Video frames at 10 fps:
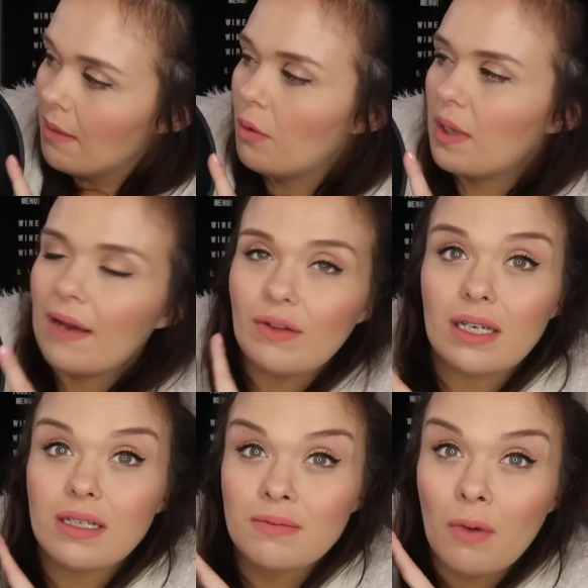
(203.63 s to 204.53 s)
But we have
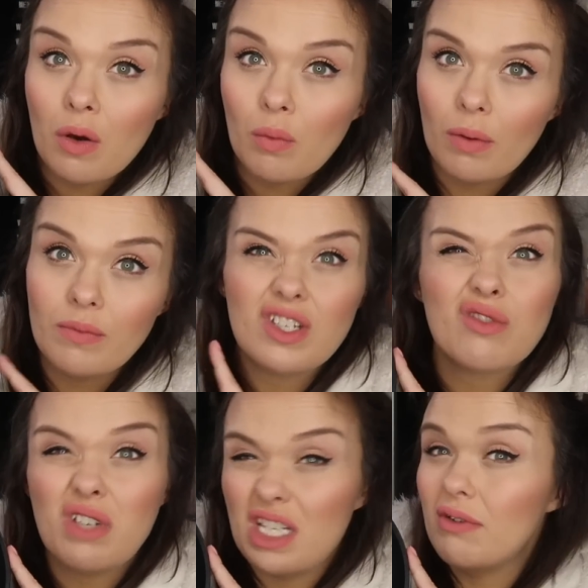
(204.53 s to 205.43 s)
like a small one
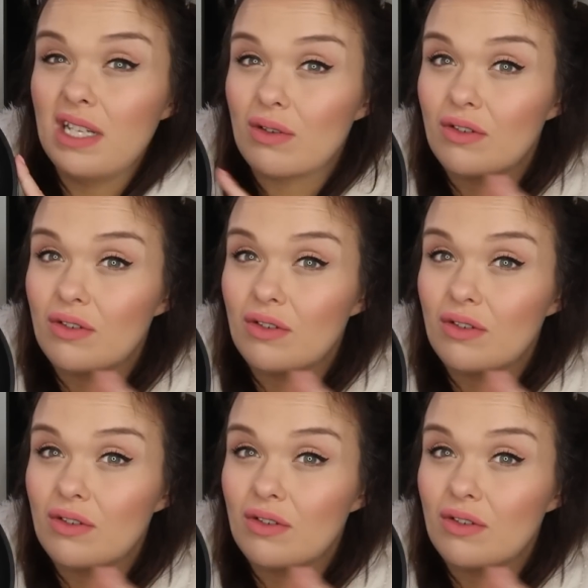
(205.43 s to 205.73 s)
which is really really